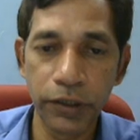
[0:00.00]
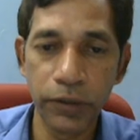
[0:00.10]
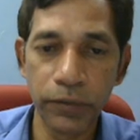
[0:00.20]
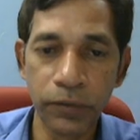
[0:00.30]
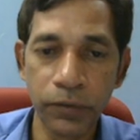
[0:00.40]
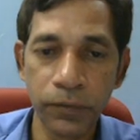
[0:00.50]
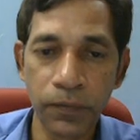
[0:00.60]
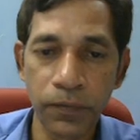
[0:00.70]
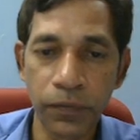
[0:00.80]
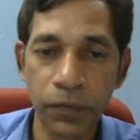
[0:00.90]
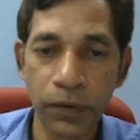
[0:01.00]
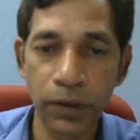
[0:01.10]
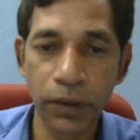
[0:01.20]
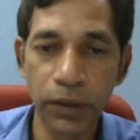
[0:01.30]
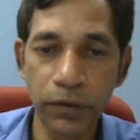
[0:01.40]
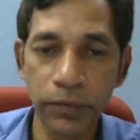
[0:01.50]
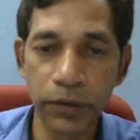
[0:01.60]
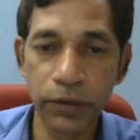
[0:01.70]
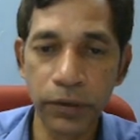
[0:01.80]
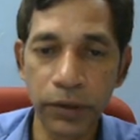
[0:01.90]
Q, and you have the
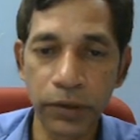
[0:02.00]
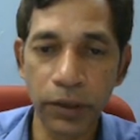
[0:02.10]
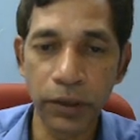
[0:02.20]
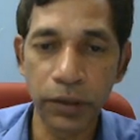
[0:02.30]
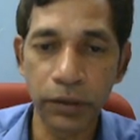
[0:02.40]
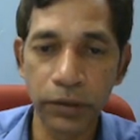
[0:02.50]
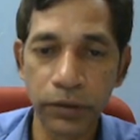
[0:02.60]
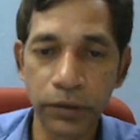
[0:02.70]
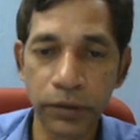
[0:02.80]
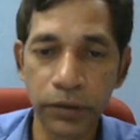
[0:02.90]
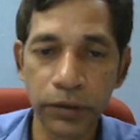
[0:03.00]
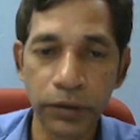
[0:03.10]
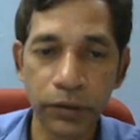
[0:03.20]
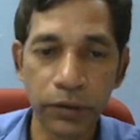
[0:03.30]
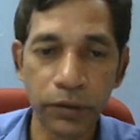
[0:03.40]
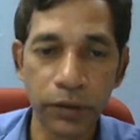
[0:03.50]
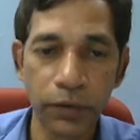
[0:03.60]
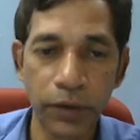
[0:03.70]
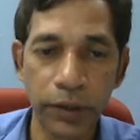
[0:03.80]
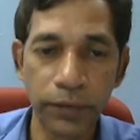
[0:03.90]
state R. Okay,
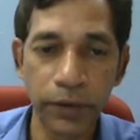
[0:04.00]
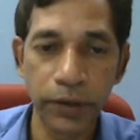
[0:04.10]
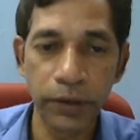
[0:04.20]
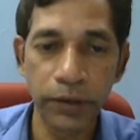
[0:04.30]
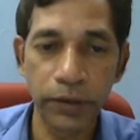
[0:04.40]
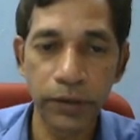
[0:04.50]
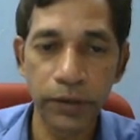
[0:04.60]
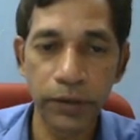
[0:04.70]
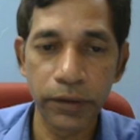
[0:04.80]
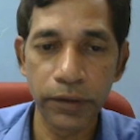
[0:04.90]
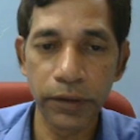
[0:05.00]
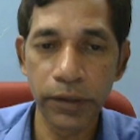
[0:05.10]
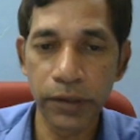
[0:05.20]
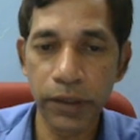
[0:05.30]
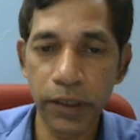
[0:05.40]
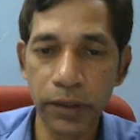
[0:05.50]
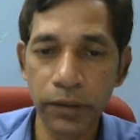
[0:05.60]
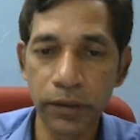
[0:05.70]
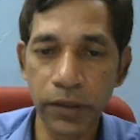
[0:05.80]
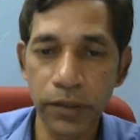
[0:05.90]
whatever is this side
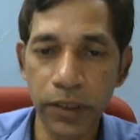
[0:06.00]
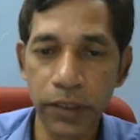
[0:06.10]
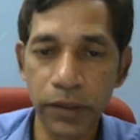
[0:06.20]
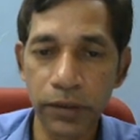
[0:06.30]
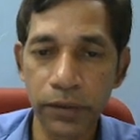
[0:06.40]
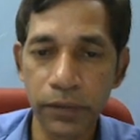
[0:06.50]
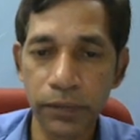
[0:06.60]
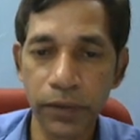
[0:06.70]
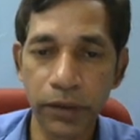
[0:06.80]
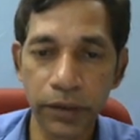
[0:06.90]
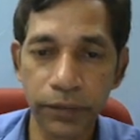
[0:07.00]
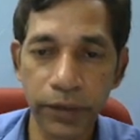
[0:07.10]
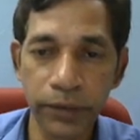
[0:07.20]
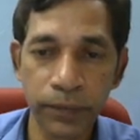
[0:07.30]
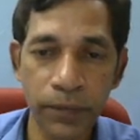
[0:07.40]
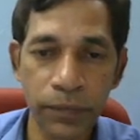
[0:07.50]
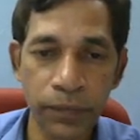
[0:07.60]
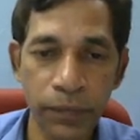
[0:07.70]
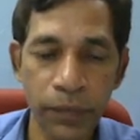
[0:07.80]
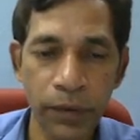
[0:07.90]
and this side, you are not worried.
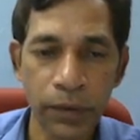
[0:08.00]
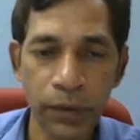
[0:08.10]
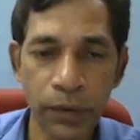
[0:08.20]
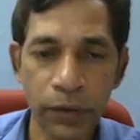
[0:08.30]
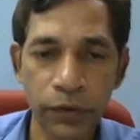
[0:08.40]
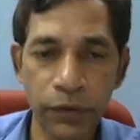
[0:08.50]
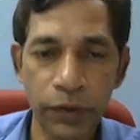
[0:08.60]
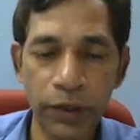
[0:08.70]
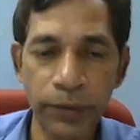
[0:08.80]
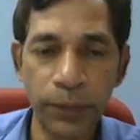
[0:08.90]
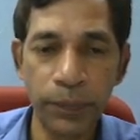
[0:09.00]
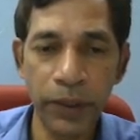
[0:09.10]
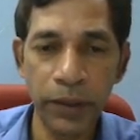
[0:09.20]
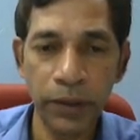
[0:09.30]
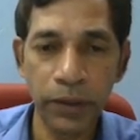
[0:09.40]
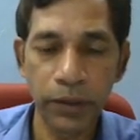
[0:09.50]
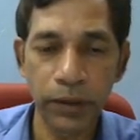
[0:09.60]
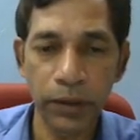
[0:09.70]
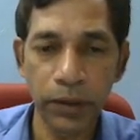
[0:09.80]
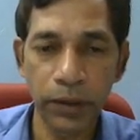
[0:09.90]
So you have the P,
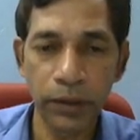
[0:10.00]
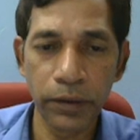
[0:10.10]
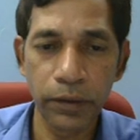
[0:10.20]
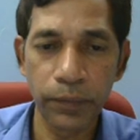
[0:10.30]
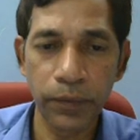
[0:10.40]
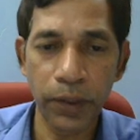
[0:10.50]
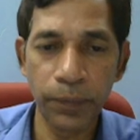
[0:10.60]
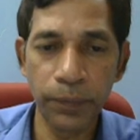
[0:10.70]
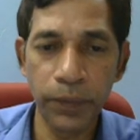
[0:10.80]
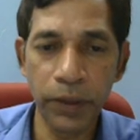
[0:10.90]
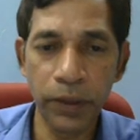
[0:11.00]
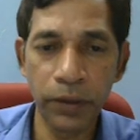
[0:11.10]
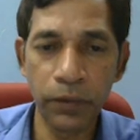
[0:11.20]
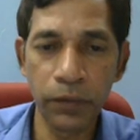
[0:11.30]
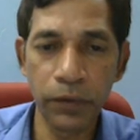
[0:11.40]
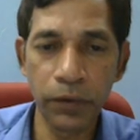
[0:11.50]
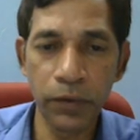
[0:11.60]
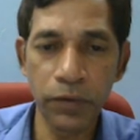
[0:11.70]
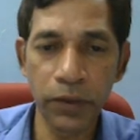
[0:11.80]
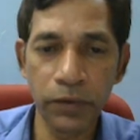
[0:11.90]
and from P to Q
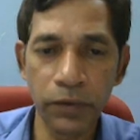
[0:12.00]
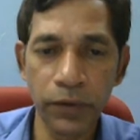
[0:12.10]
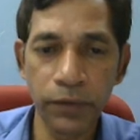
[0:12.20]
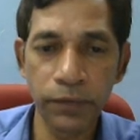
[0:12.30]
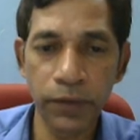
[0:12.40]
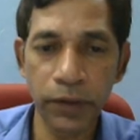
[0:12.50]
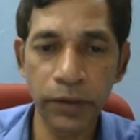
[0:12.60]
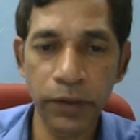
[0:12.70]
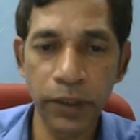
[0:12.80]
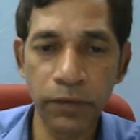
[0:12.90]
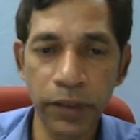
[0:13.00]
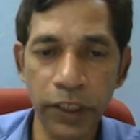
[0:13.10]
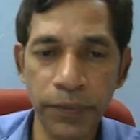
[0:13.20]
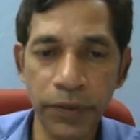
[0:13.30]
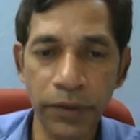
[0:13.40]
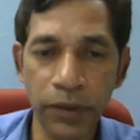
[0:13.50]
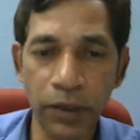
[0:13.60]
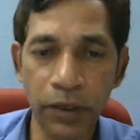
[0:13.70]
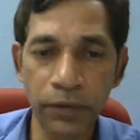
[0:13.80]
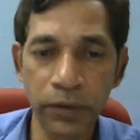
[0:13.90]
you are going for the regular expression
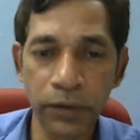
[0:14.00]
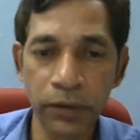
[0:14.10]
R1.